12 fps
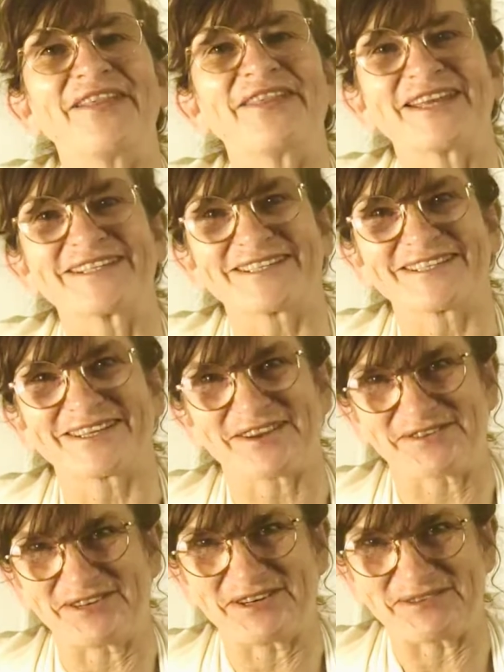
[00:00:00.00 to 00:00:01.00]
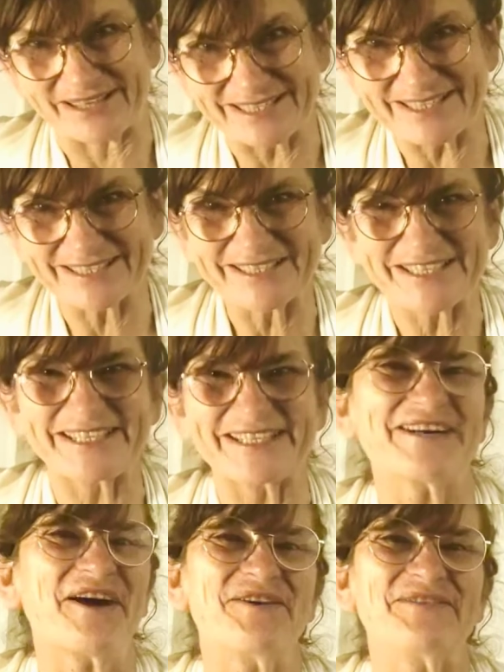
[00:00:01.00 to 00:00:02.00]
that's a good question to
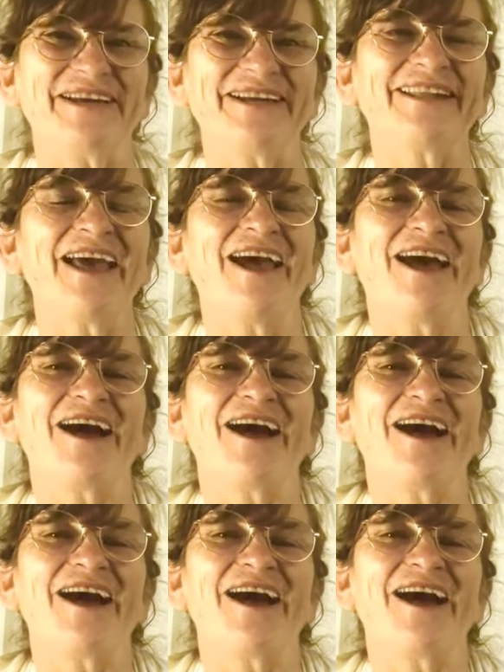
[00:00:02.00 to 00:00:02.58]
start with.